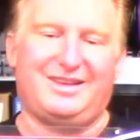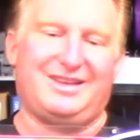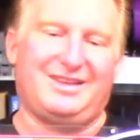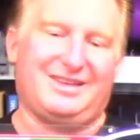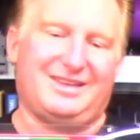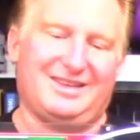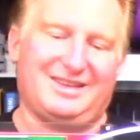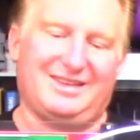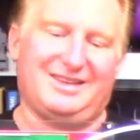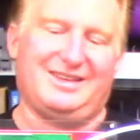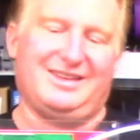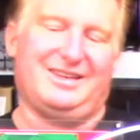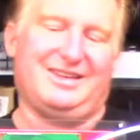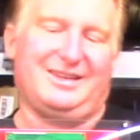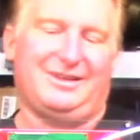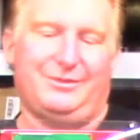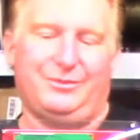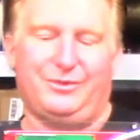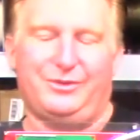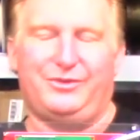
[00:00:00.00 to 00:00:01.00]

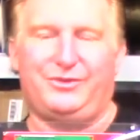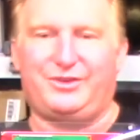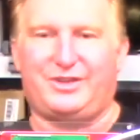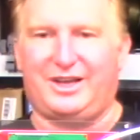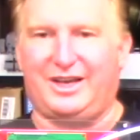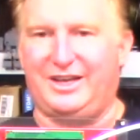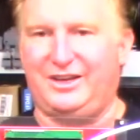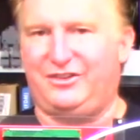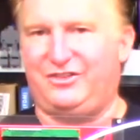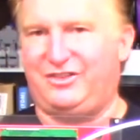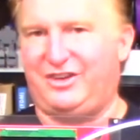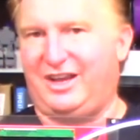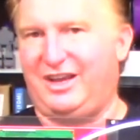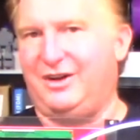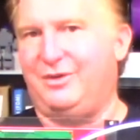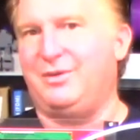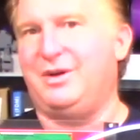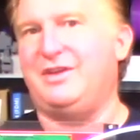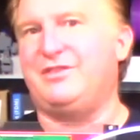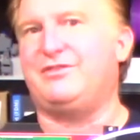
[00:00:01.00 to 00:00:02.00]
I would kind of shy
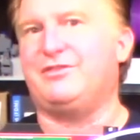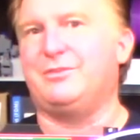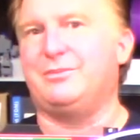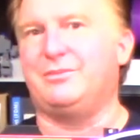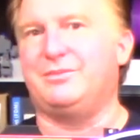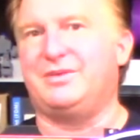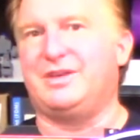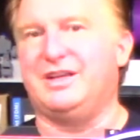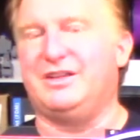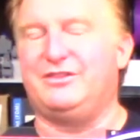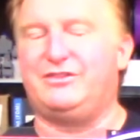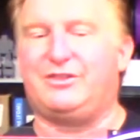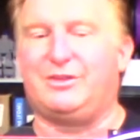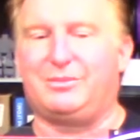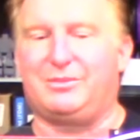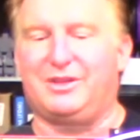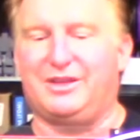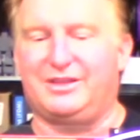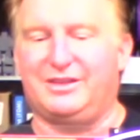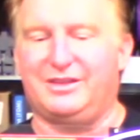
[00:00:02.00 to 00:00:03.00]
away from getting
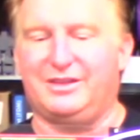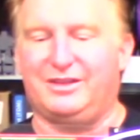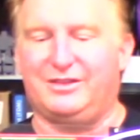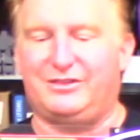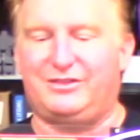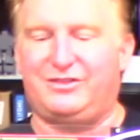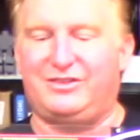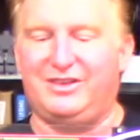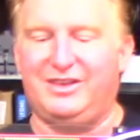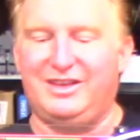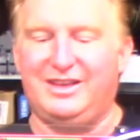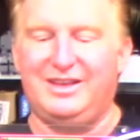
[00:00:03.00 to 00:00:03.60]
something like this.